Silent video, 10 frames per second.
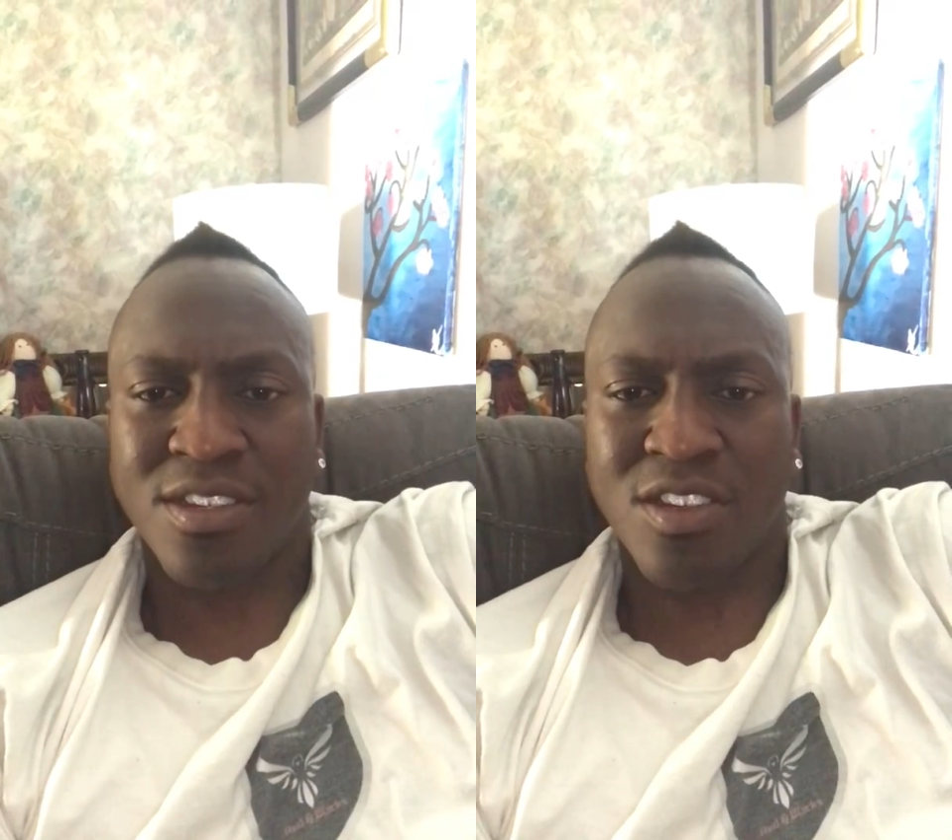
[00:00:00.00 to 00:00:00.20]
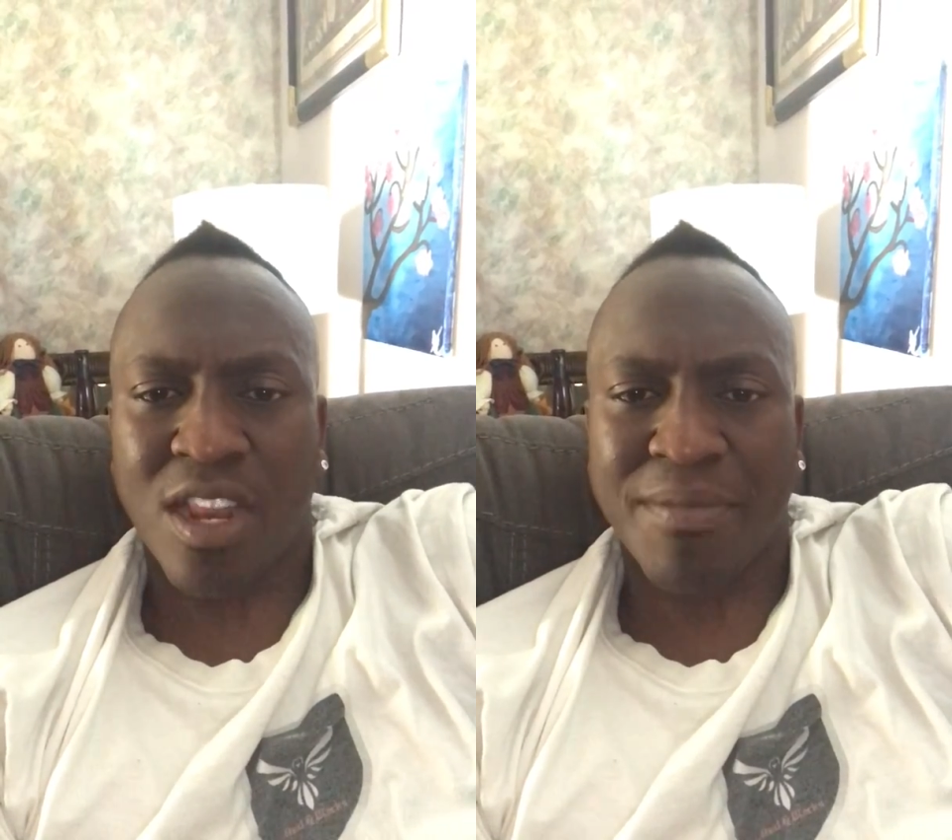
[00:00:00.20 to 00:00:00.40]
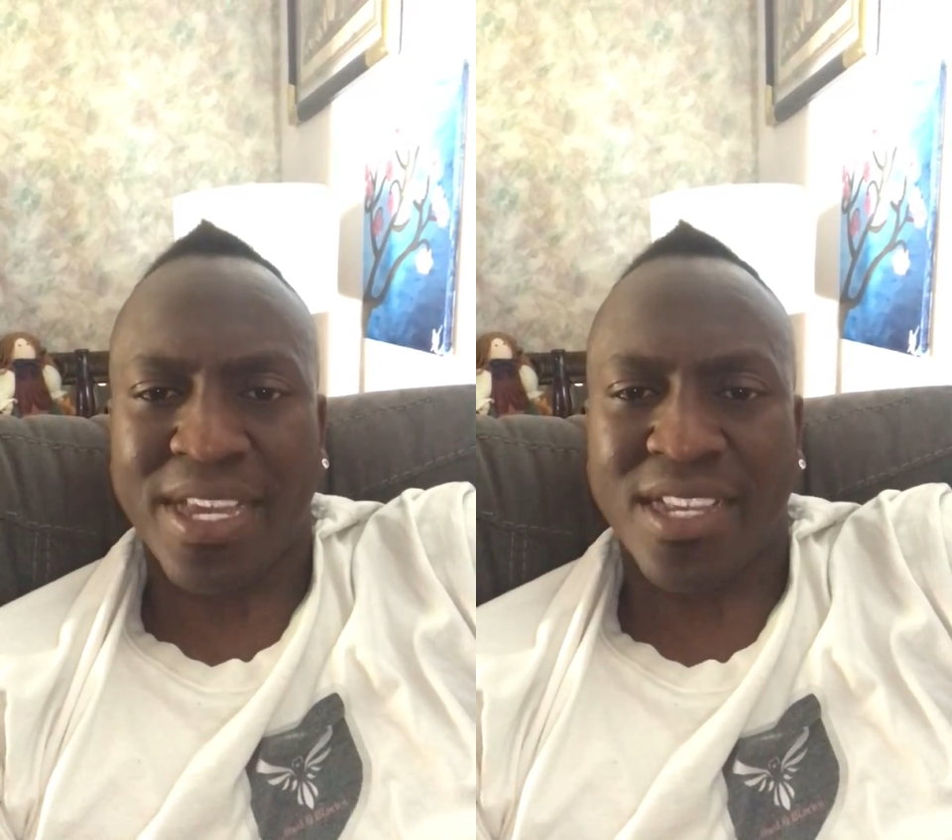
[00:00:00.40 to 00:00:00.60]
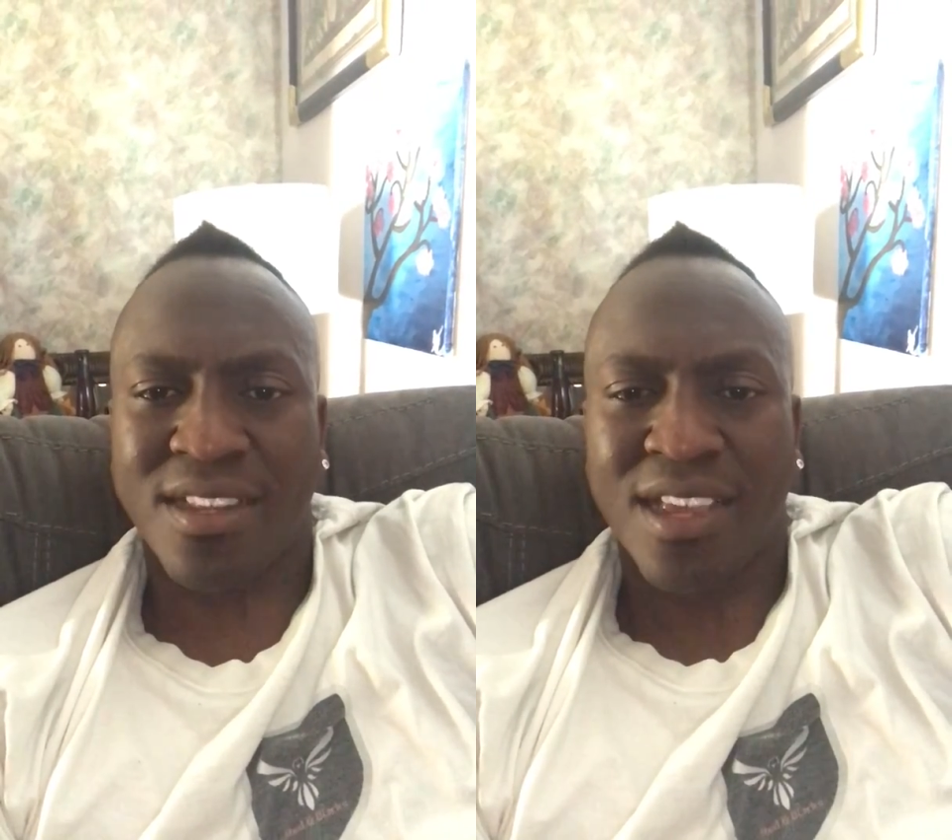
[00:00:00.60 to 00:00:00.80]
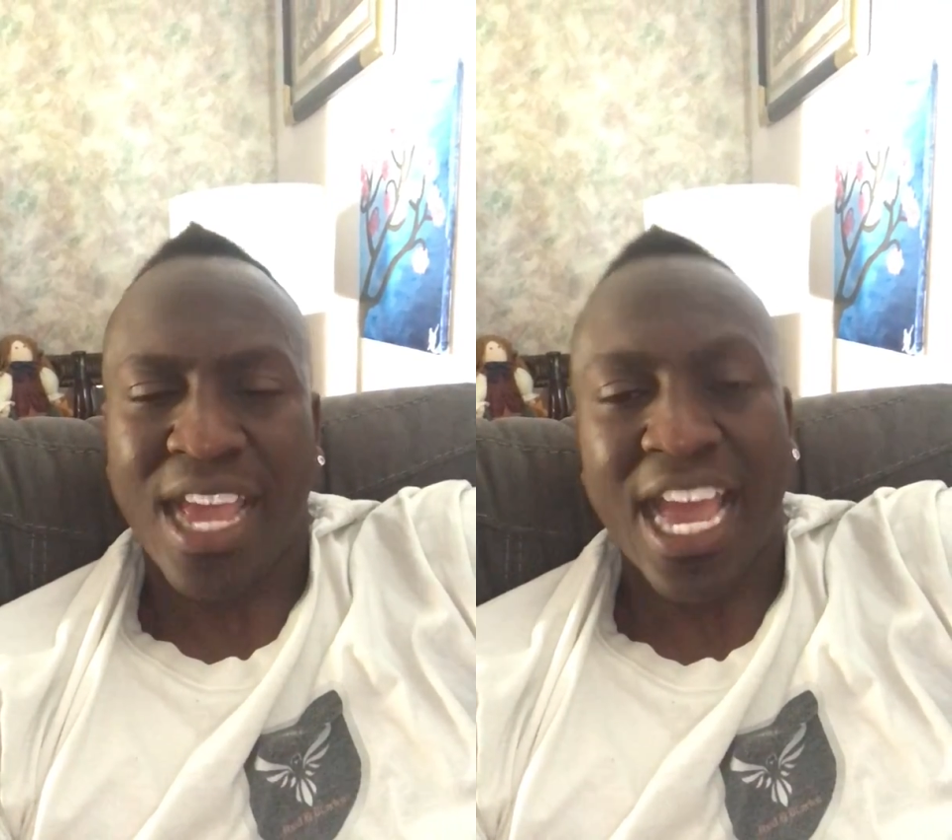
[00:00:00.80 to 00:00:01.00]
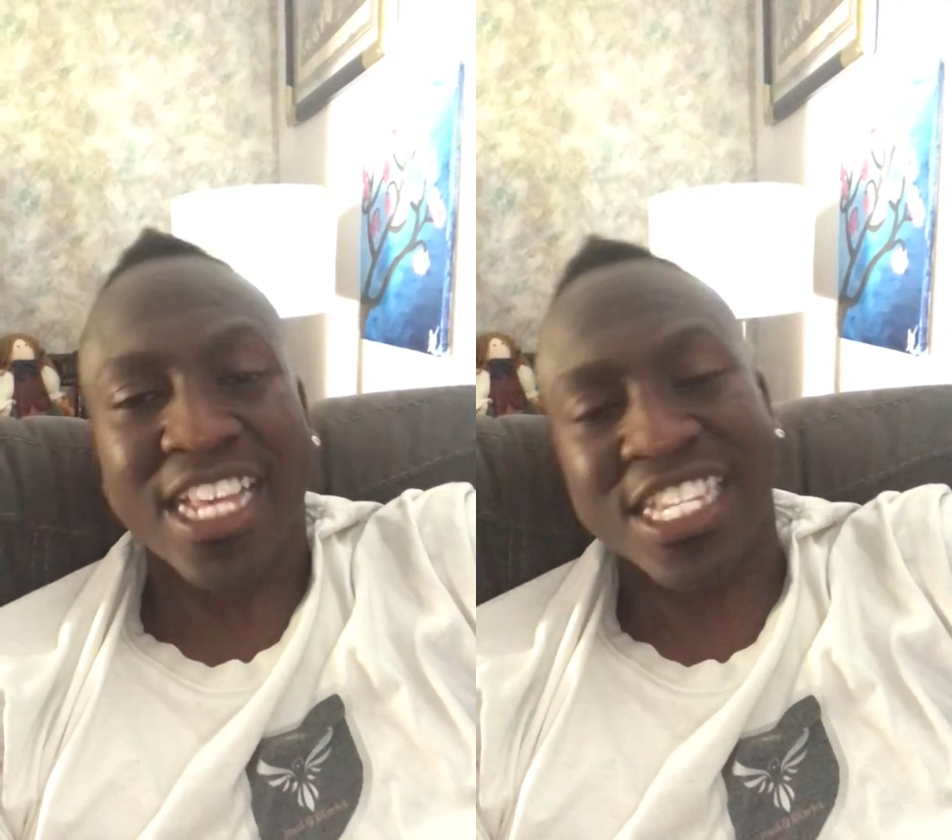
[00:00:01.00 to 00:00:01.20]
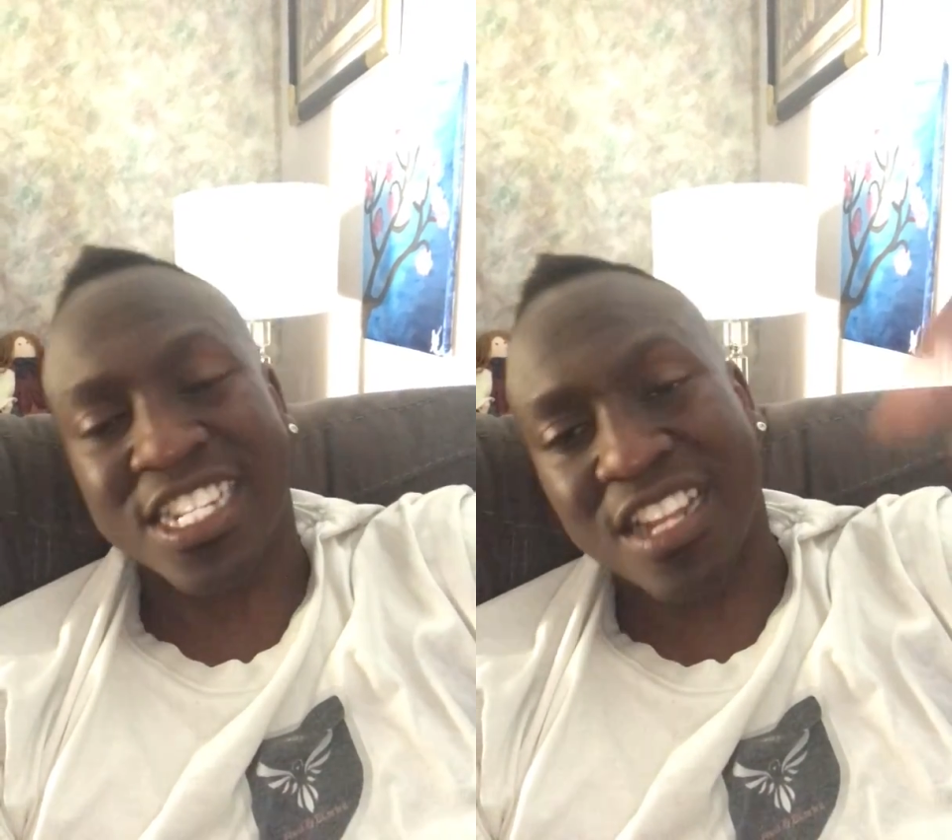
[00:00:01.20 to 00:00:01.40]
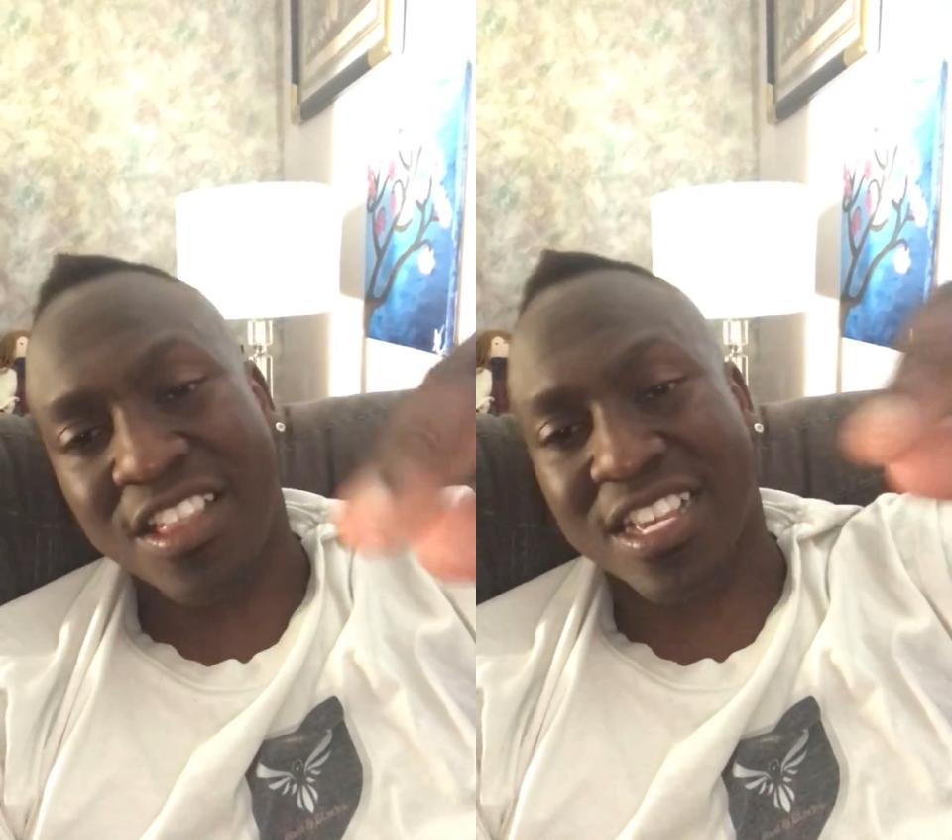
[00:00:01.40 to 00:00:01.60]
You know what I mean? And there's
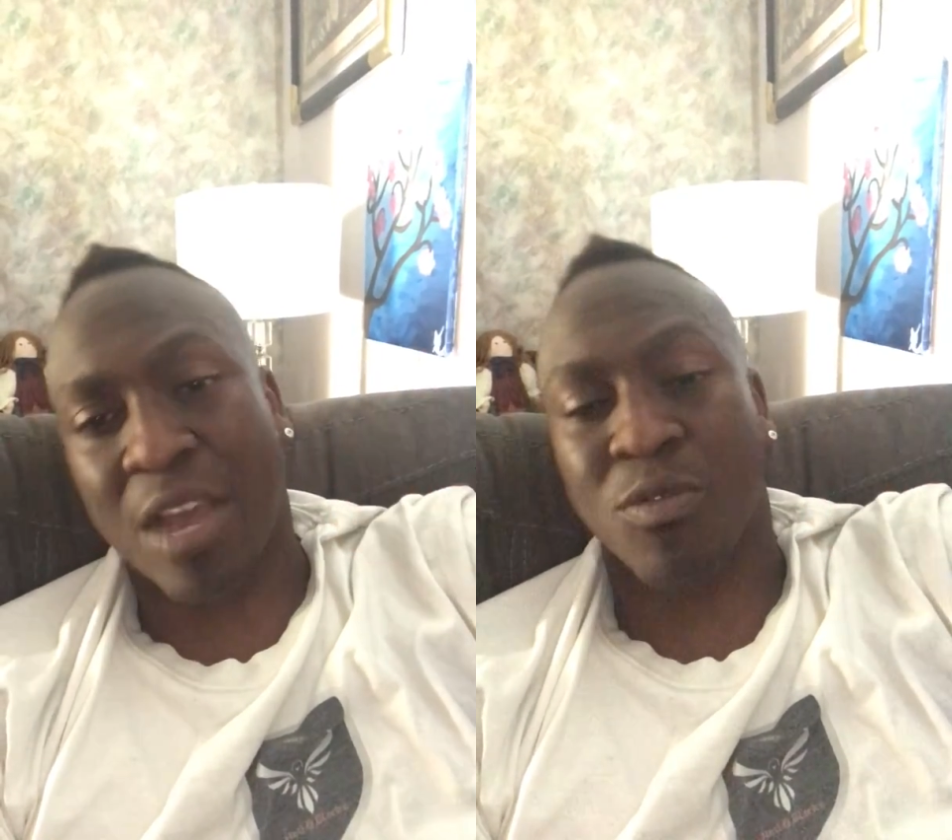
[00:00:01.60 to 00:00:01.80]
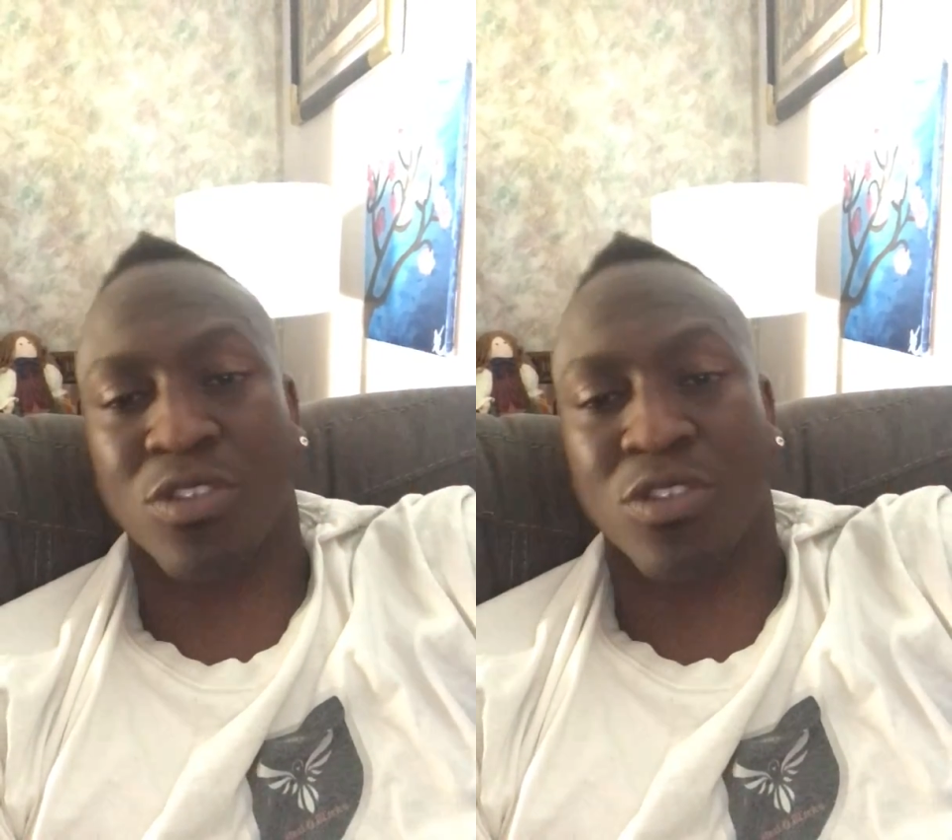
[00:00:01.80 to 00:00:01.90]
another guy we're